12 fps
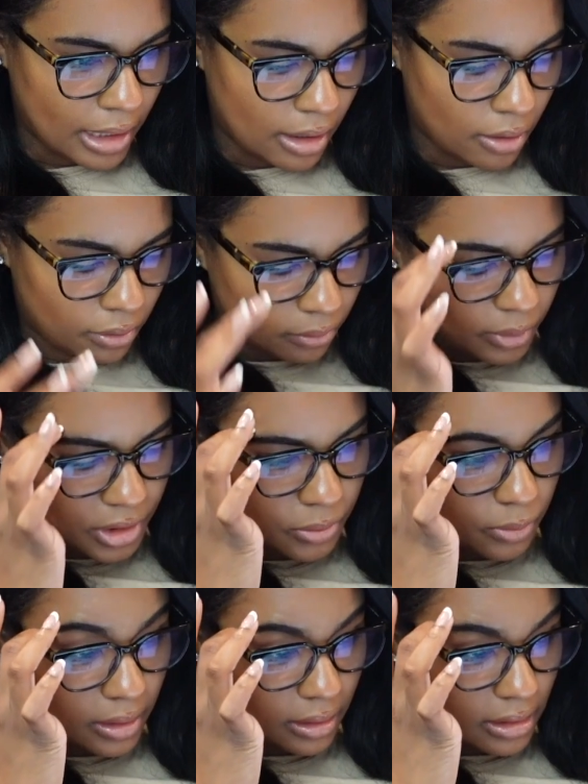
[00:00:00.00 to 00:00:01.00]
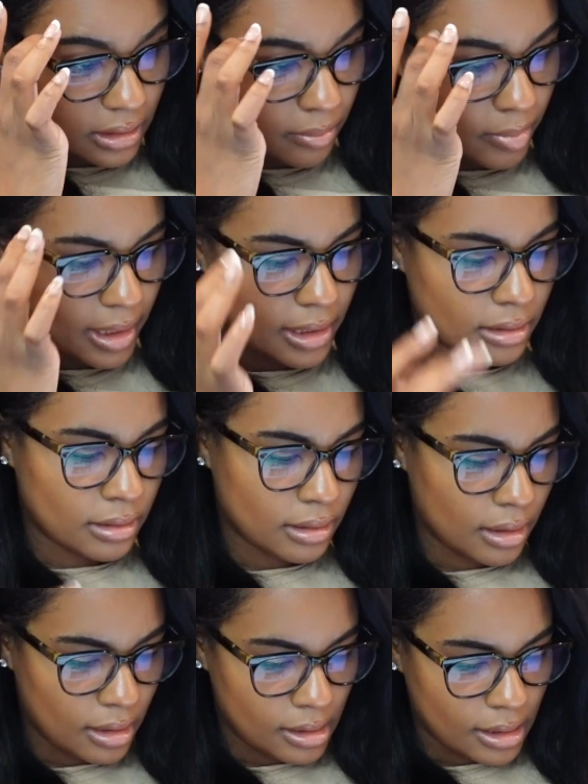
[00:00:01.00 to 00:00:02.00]
out which one looks the best.
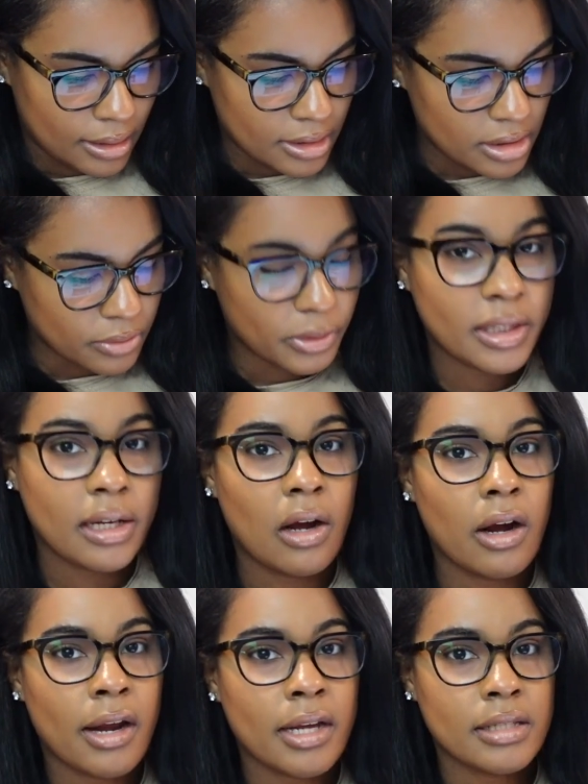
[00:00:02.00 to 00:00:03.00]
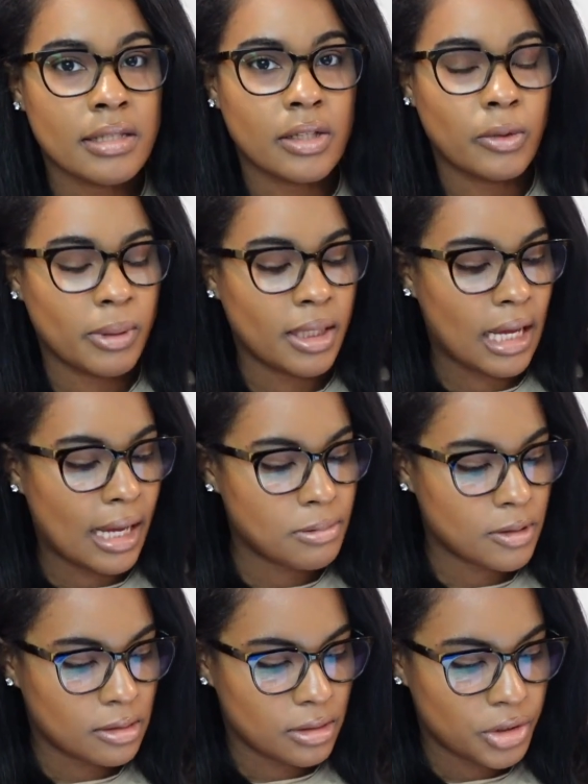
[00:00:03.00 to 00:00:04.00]
This is really hard because there's so many
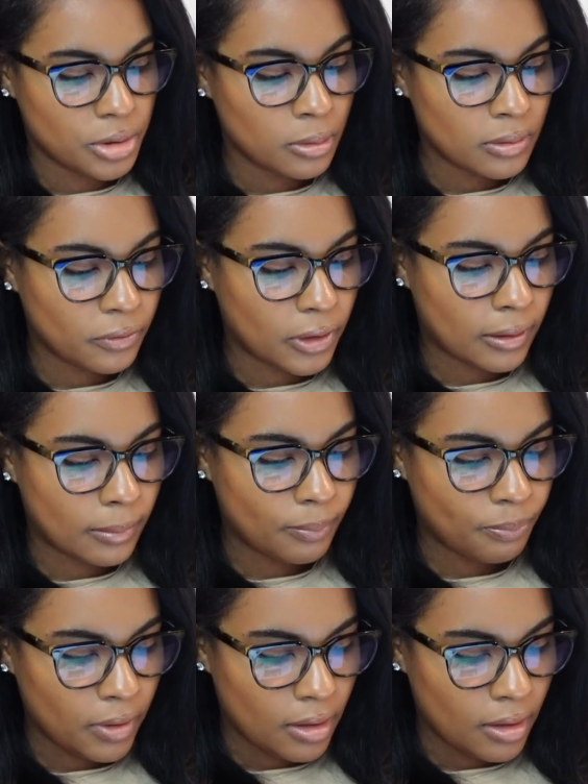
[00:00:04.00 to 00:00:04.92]
options to choose from.